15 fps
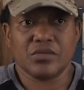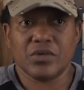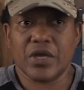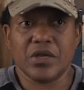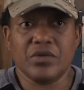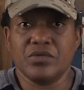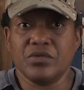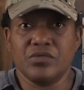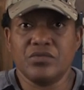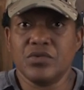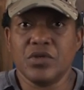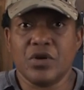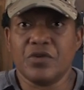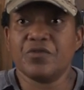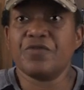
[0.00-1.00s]
they,
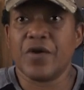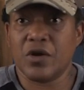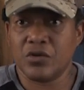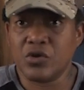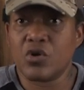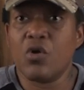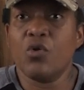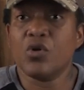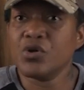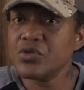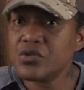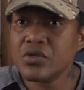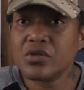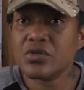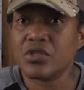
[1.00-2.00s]
you know, failed the
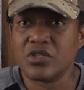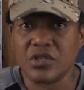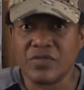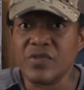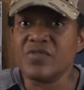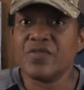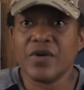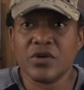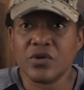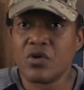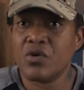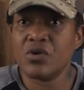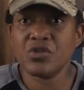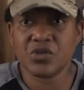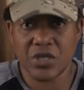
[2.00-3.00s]
course. Because if you fail the
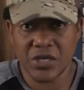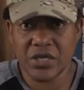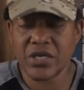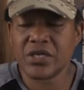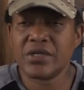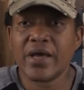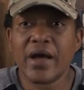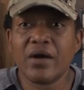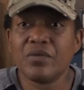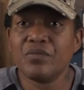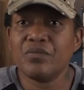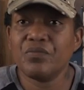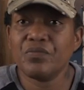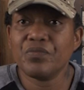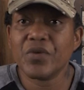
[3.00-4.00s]
course, you get kicked out.
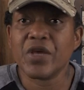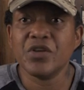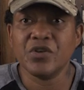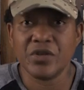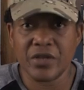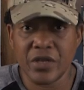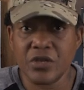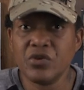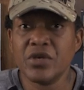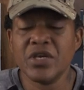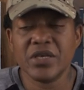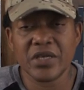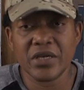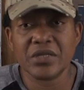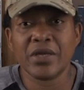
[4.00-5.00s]
And then you
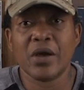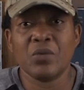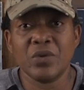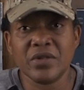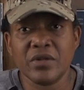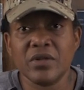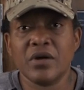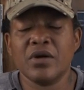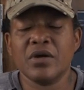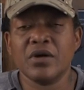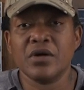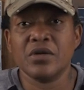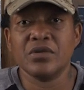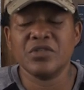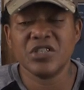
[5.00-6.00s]
get kicked out with
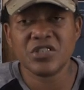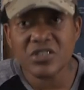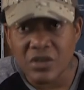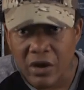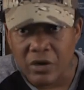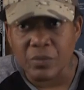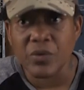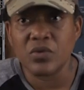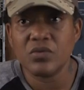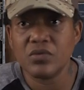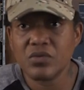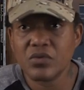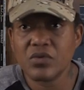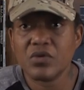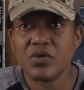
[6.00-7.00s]
a dishonorable
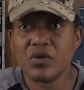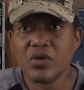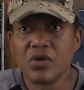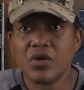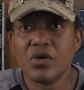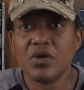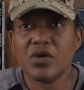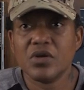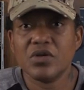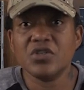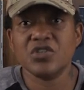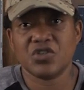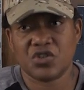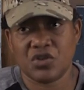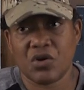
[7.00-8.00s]

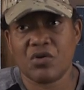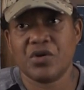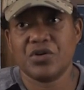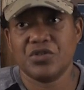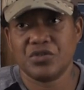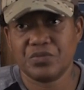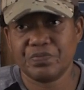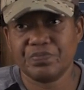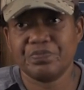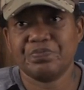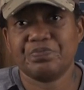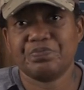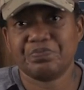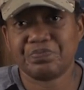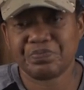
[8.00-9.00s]
discharge.
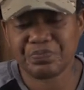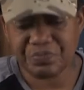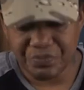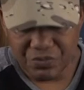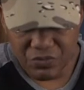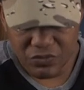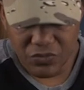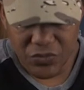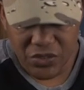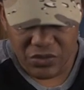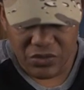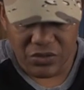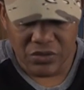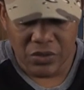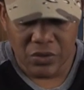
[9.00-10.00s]

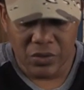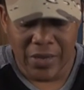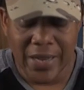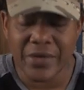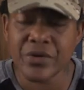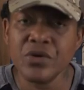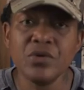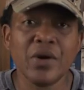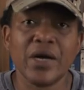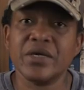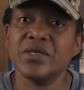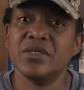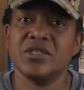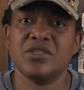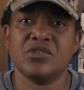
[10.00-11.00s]
Yeah. So I knew I
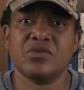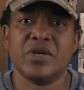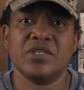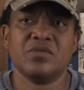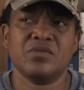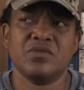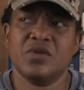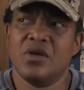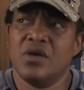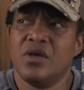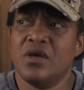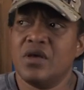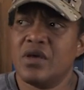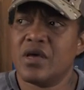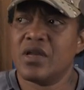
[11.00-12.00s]
couldn't disgrace.
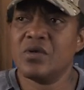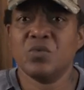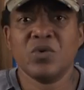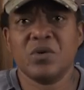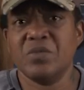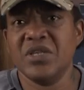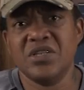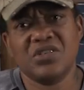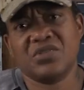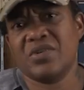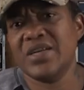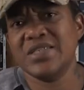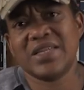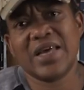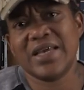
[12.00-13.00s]
I didn't want to be
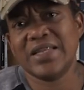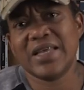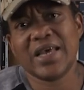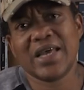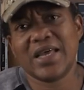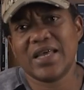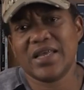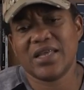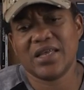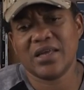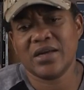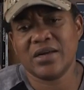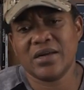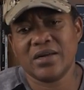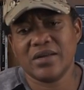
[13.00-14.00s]
disgraced like that.
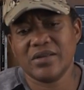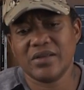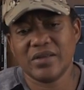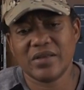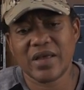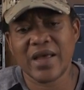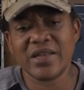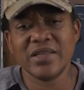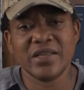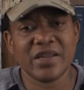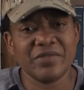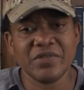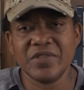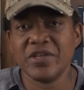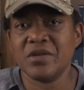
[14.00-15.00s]
I did
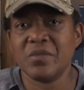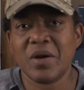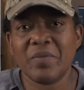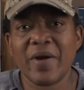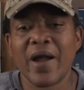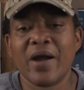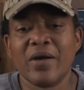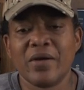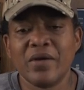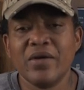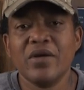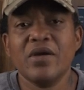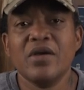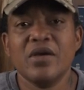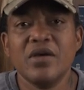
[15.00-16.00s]
everything in my power
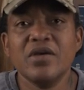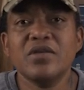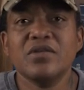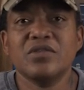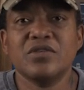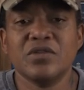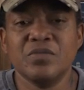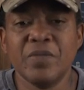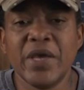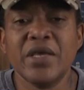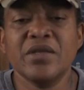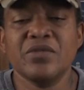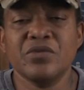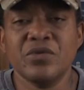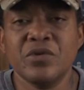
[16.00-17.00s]
to
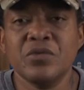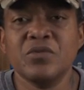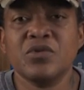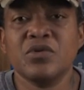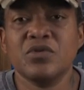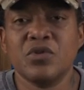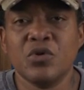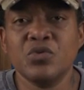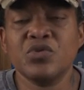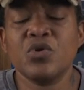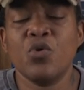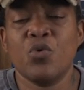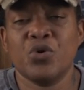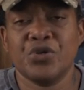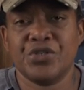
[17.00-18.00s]
make it through those
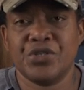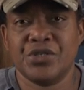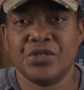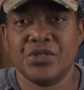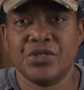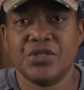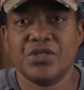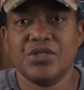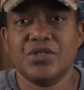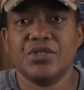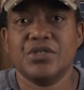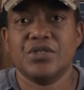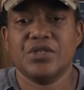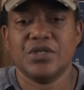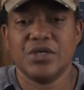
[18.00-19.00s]
courses.
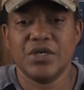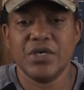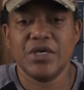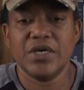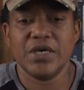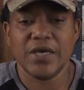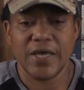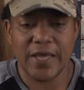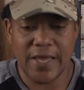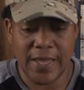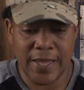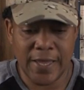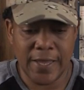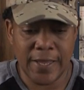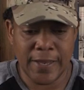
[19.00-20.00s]

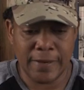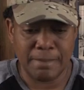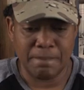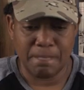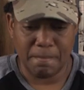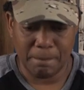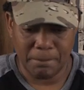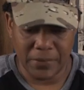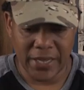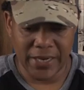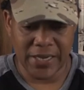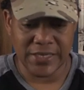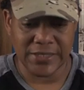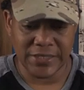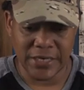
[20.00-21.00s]
And
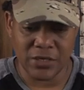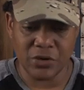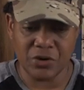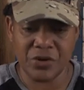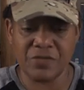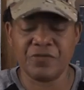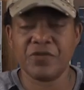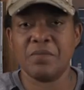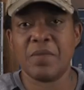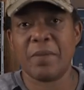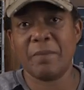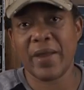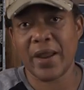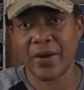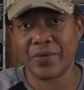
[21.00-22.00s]
like I say, learning from my
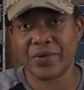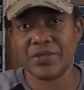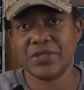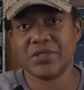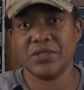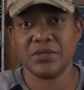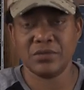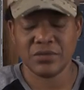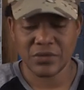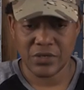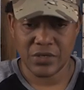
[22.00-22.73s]
parents, and